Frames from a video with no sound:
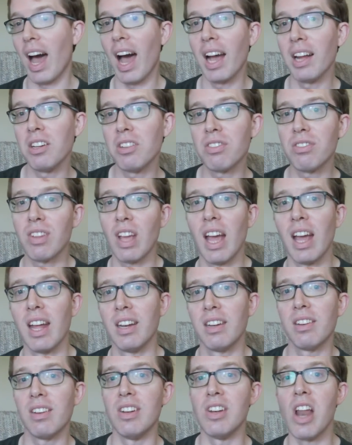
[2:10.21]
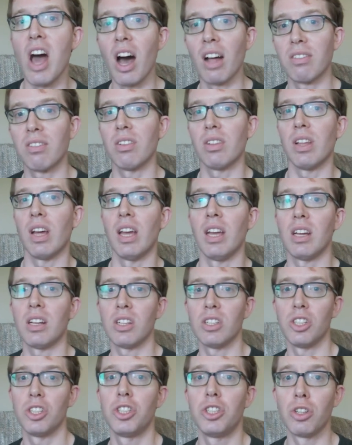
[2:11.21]
I just tend not to like
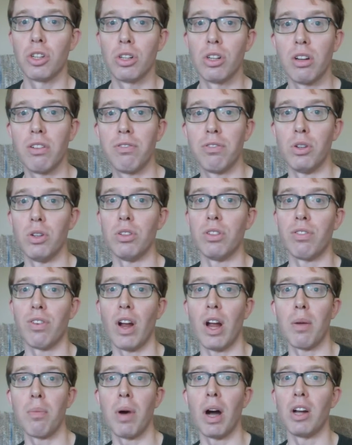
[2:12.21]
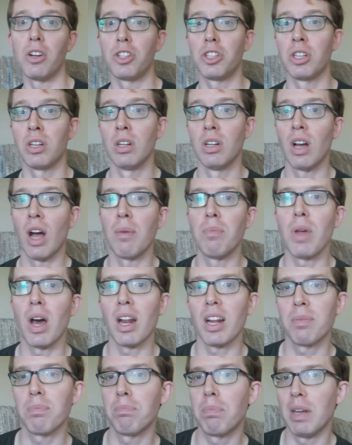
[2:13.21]
sugary foods very much. I'm
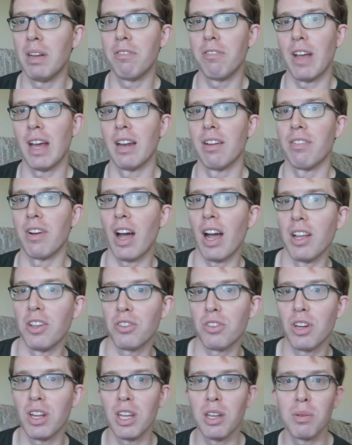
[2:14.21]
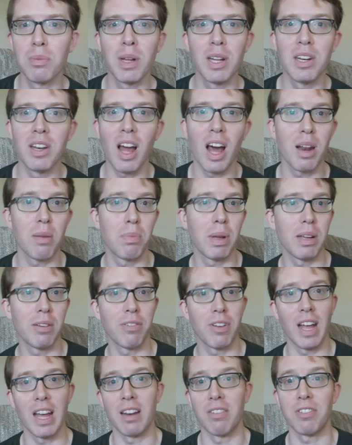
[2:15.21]
not a big fan of ice cream, not a big
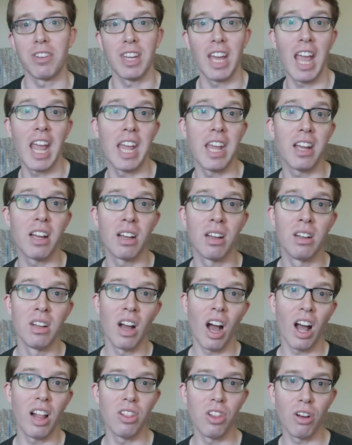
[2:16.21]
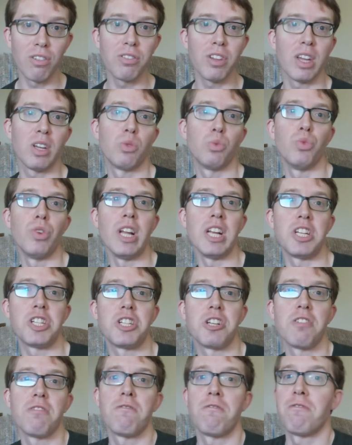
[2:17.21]
fan of cake. I love like
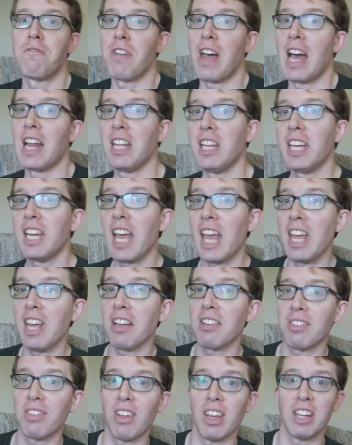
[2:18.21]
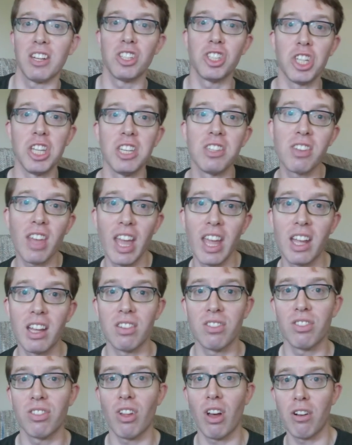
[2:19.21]
rich, fatty cakes like cheesecake
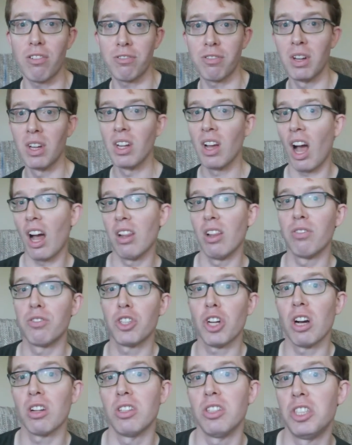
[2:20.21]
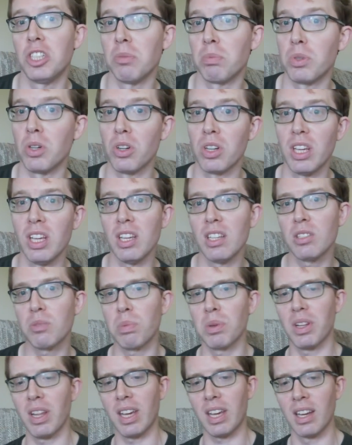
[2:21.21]
and stuff. I love chocolate chip cookies,
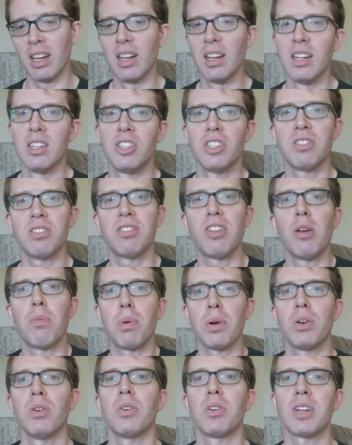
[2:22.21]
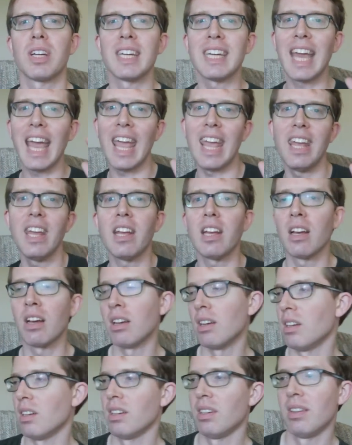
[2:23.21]
but like just typical cake
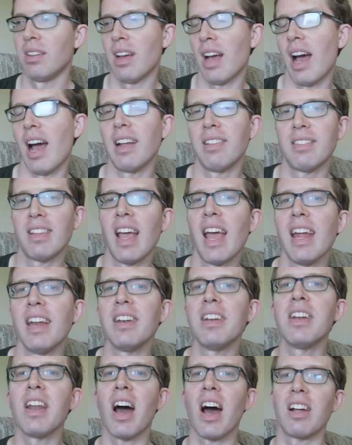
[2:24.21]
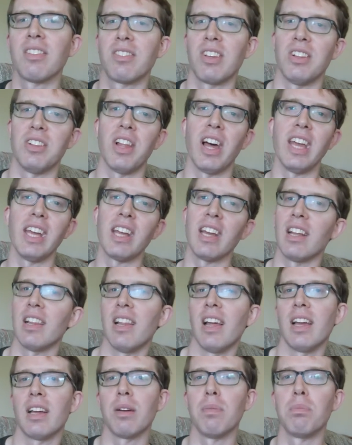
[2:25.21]
I tend not to like
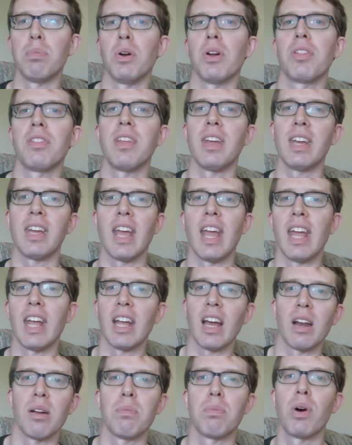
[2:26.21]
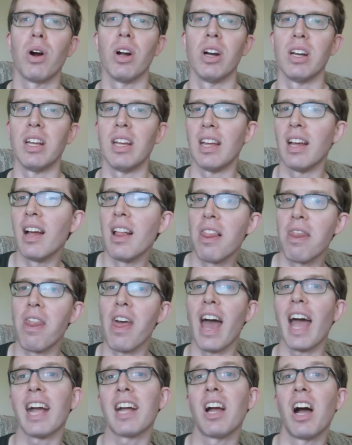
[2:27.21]
it, like a birthday cake at a party,
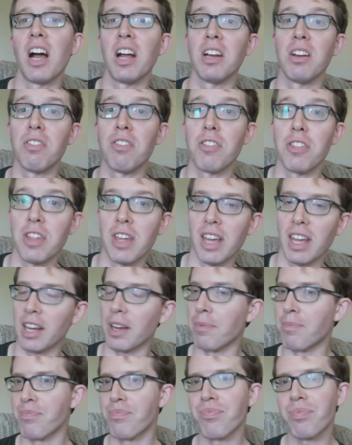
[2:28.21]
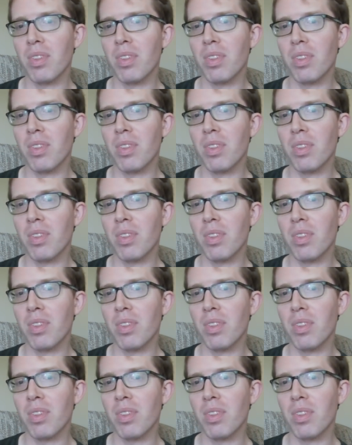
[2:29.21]
that kind of thing.